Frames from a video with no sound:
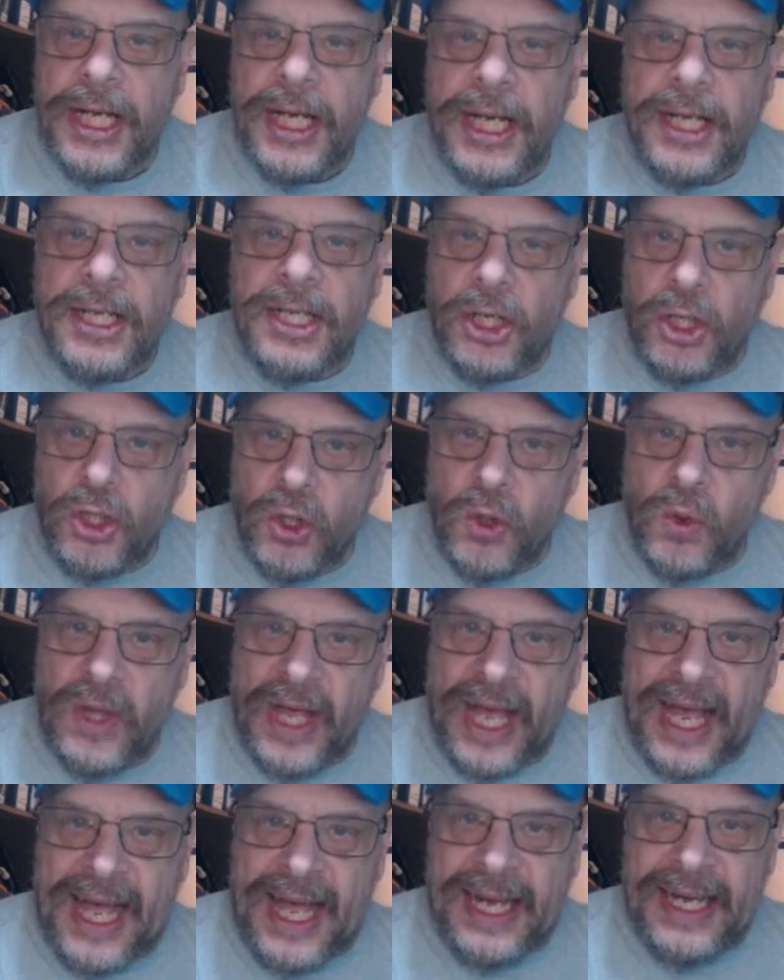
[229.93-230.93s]
to do
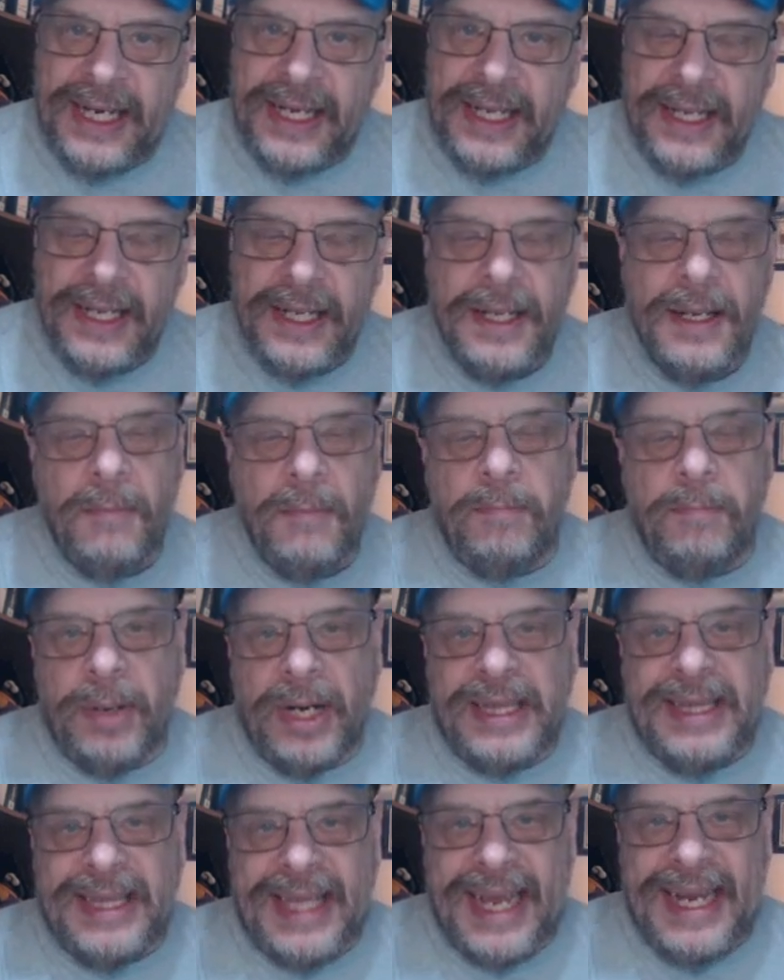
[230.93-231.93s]
that,
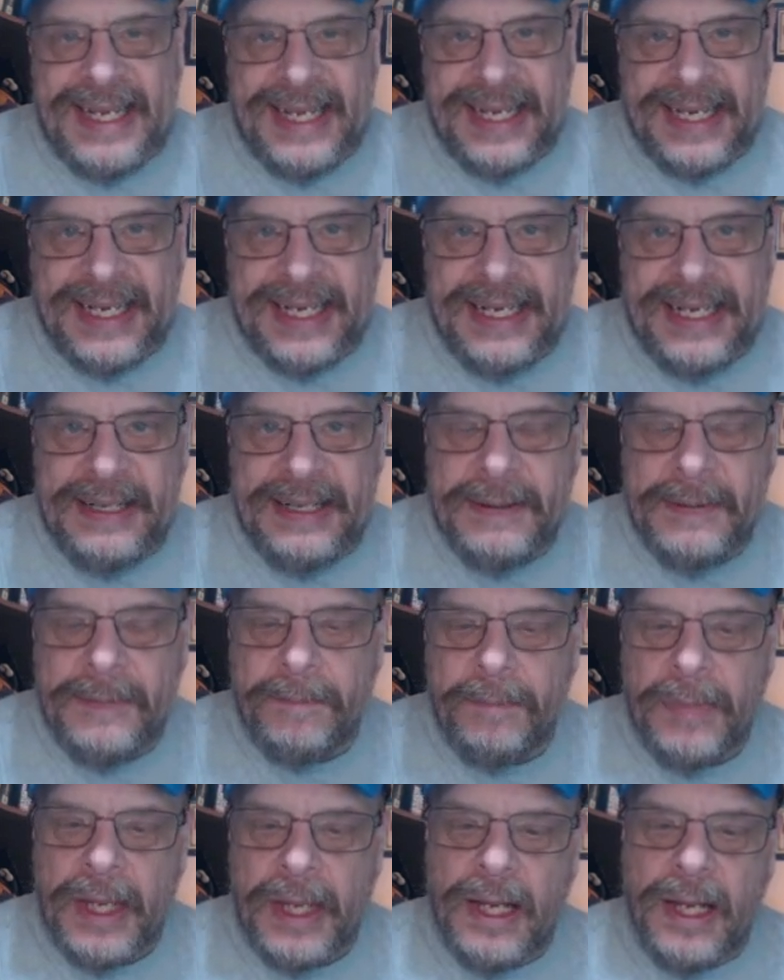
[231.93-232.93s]
but they did.
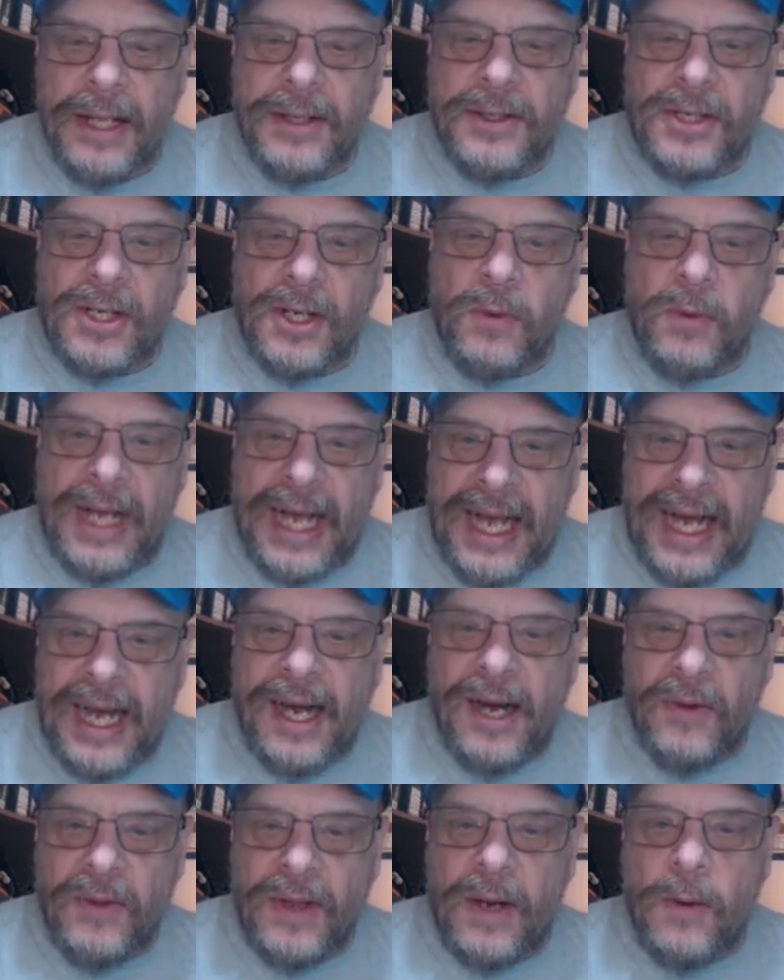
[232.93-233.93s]
And so
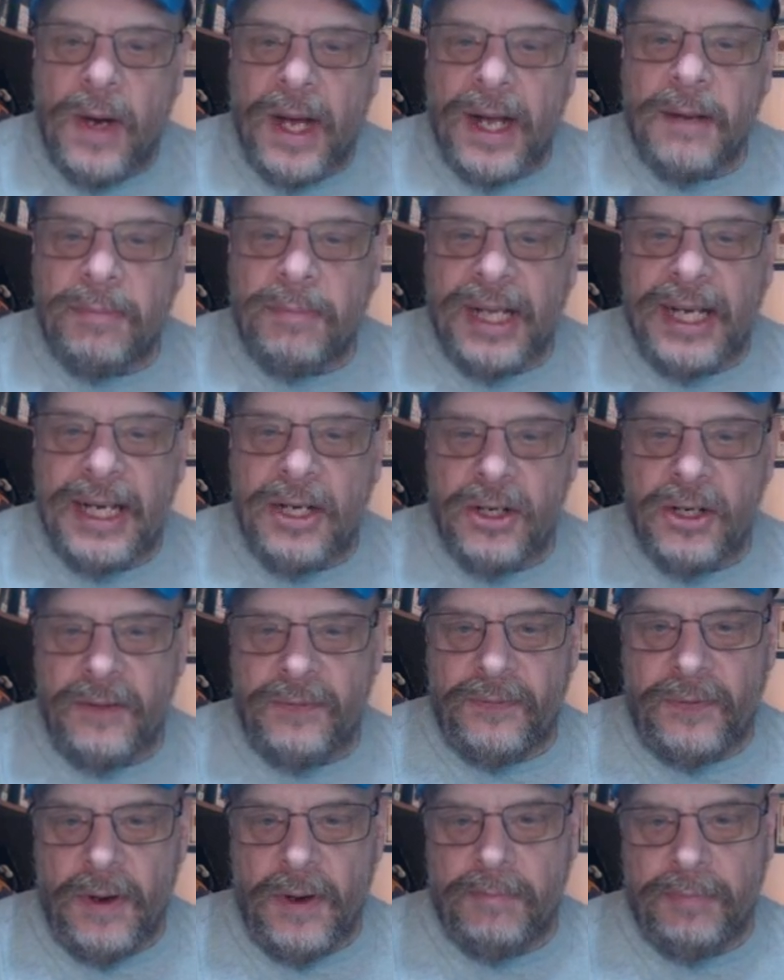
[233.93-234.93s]
now they want to play
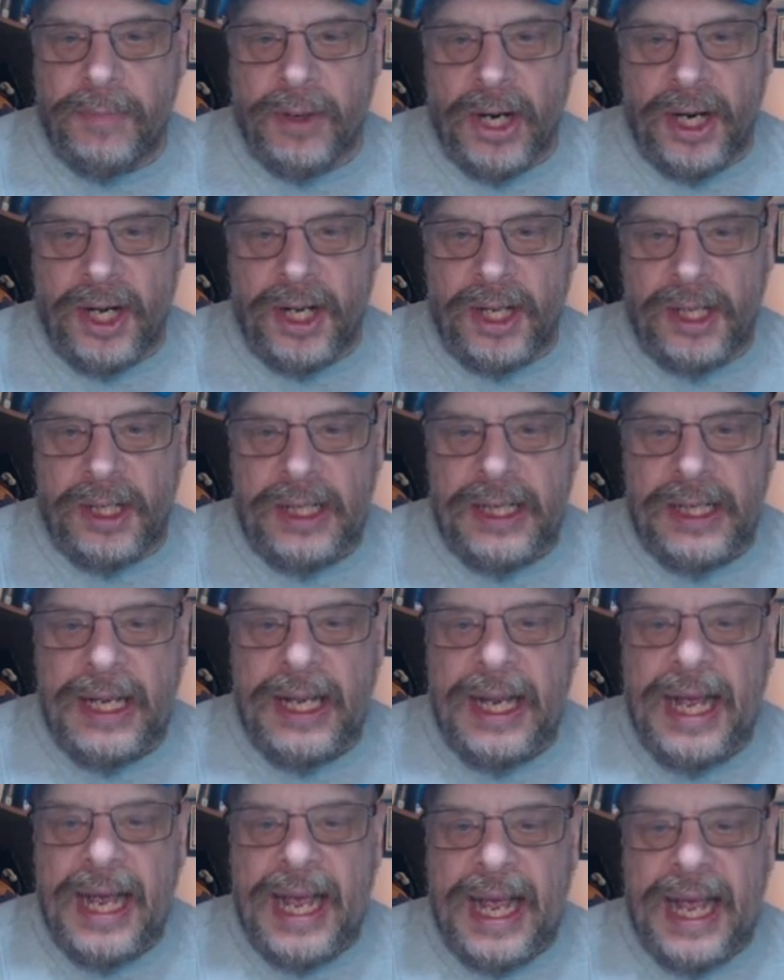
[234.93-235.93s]
good football.
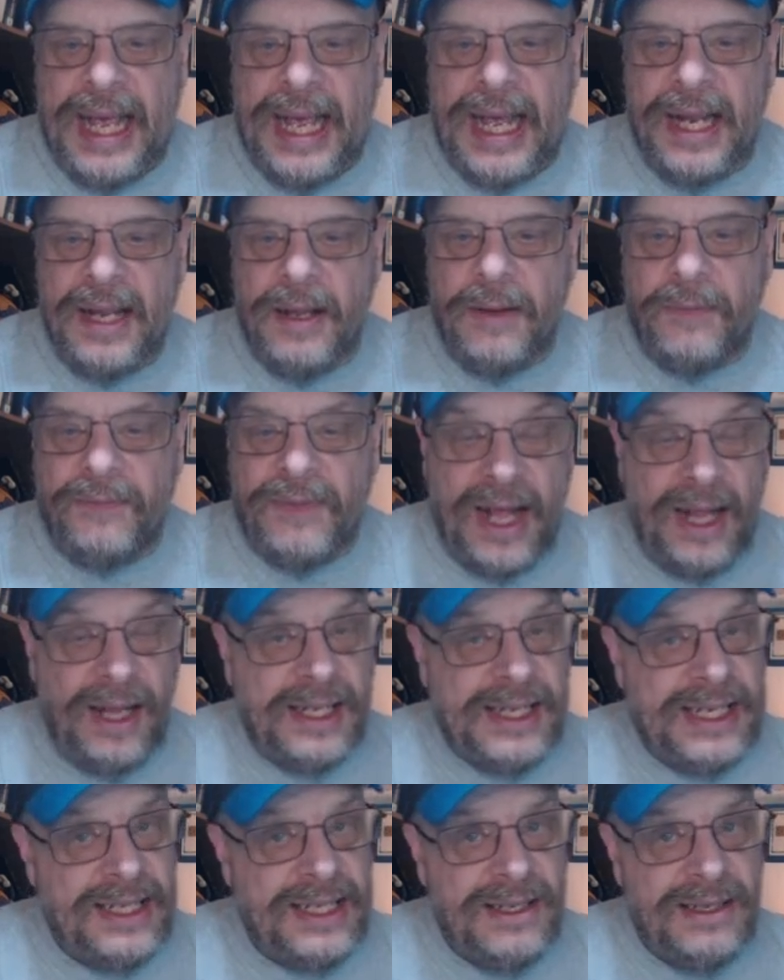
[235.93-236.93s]
And the
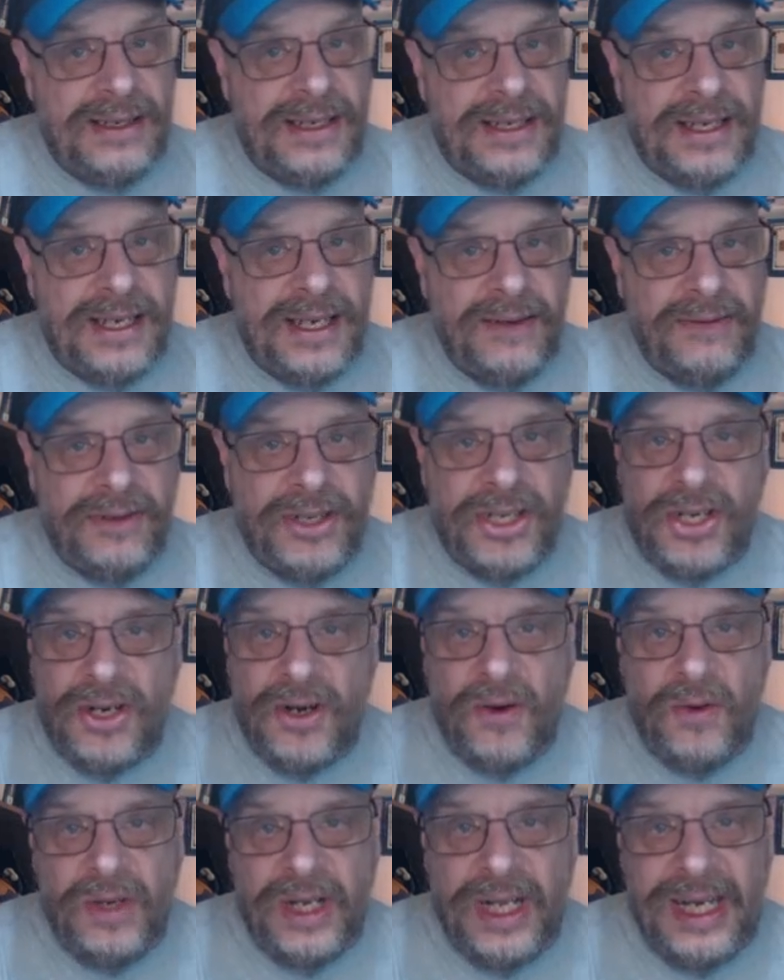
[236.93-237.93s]
Falcons have
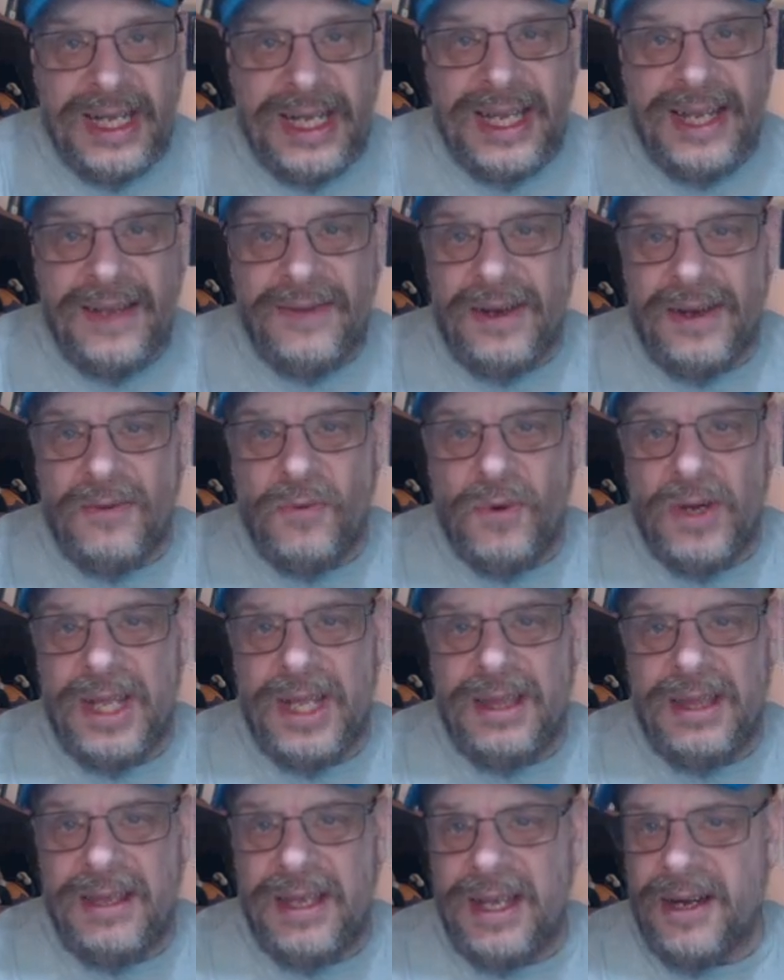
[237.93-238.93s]
shown that even
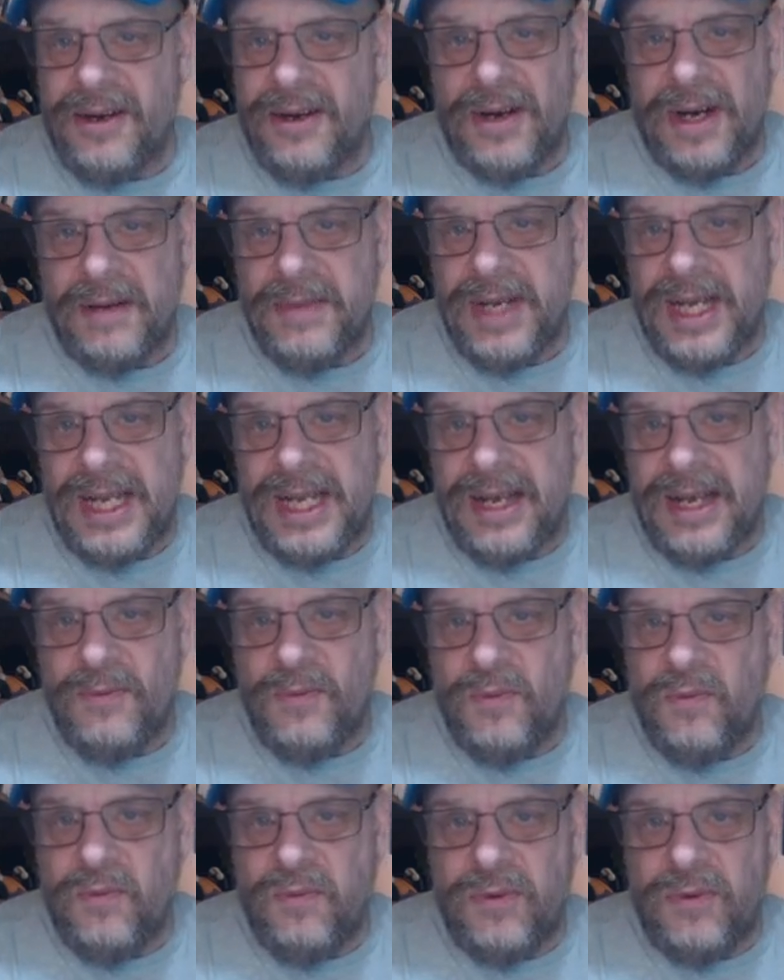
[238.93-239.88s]
with, you know, I mean, they've